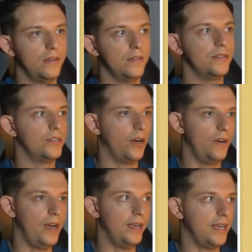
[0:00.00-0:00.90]
Sorry,
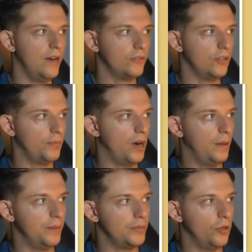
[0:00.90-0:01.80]
I encountered a
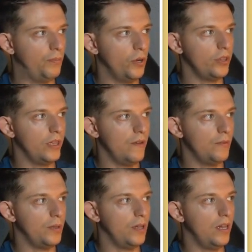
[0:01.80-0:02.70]
problem. So both
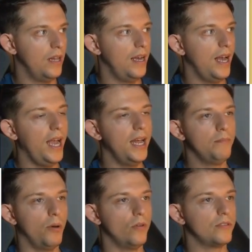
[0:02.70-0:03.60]
Lovable and
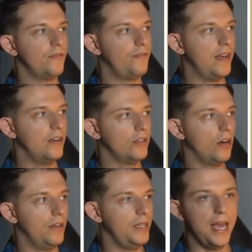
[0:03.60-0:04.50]
Bolt failed
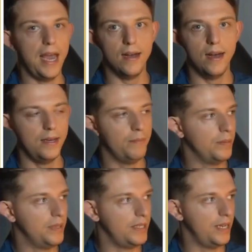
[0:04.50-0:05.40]
on the AI
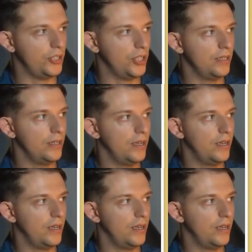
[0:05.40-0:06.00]
implementation.